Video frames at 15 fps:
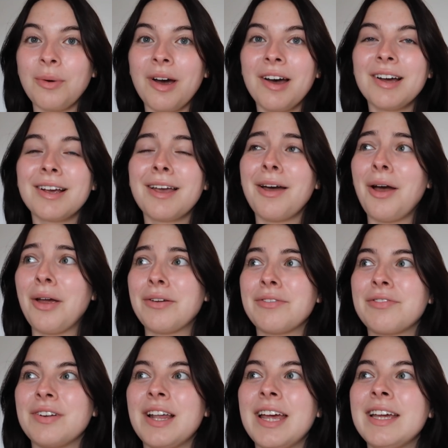work,
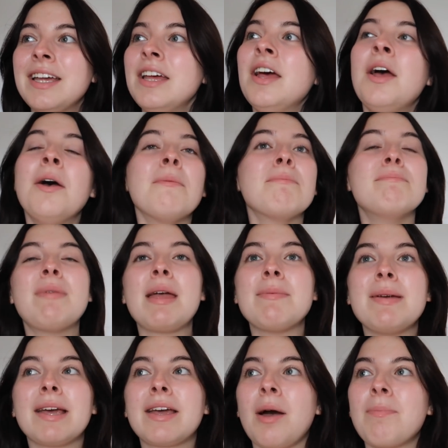hopefully.
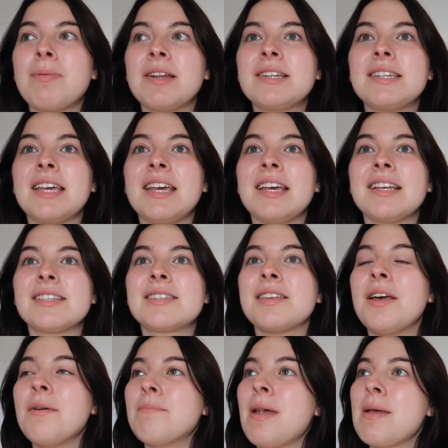Maybe a couple of tears,
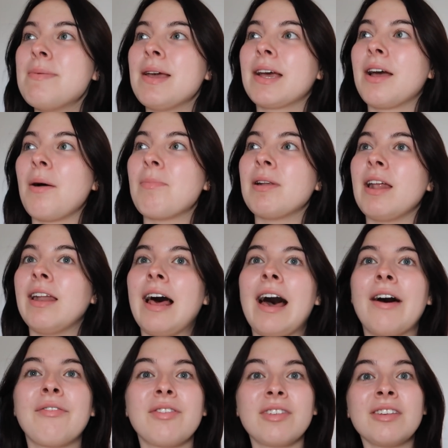maybe a couple of
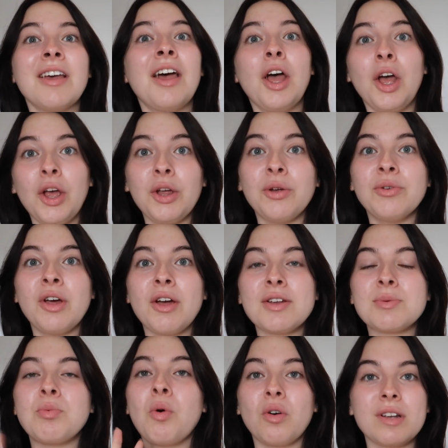laughs, who
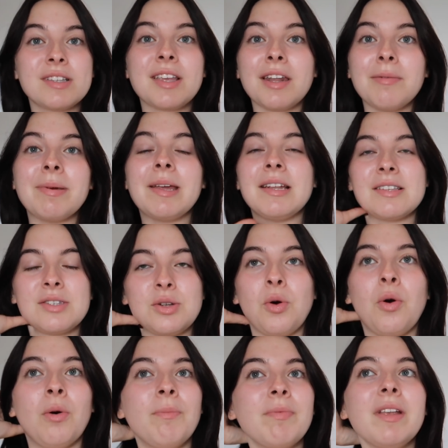knows what is going to be in
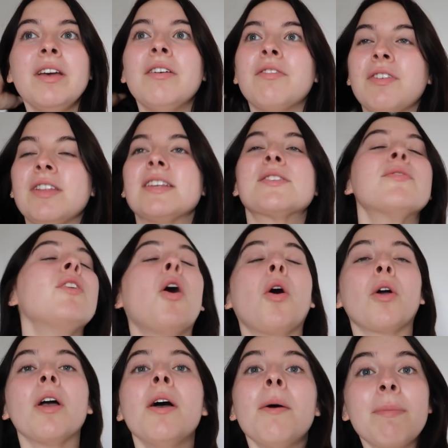store for this
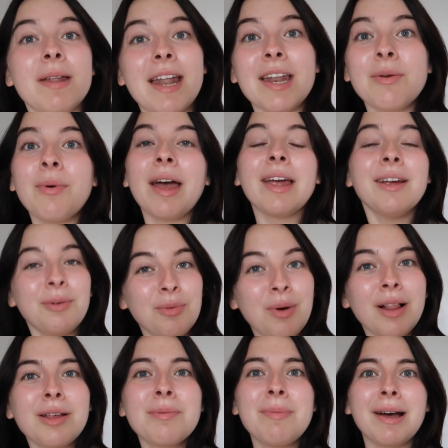vlog. But anyway,
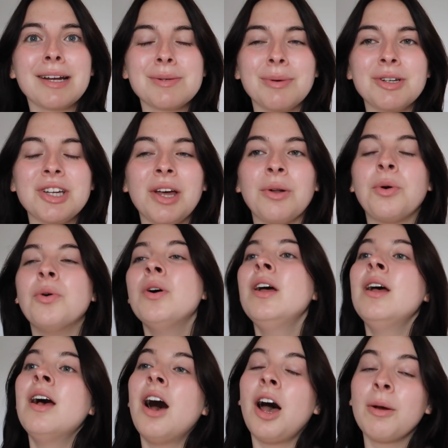welcome back to my channel.
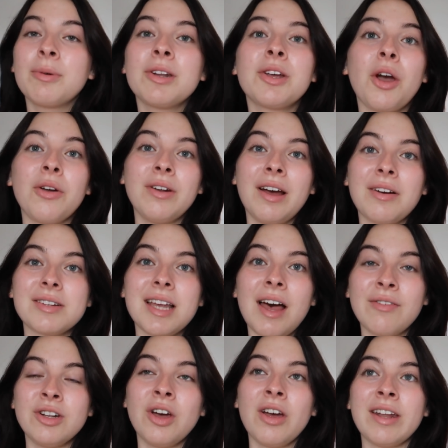I'm going to go now because I
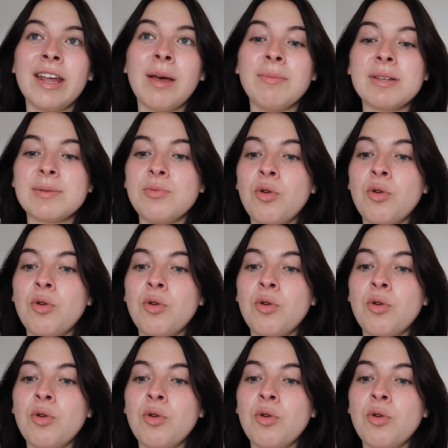have a 9am this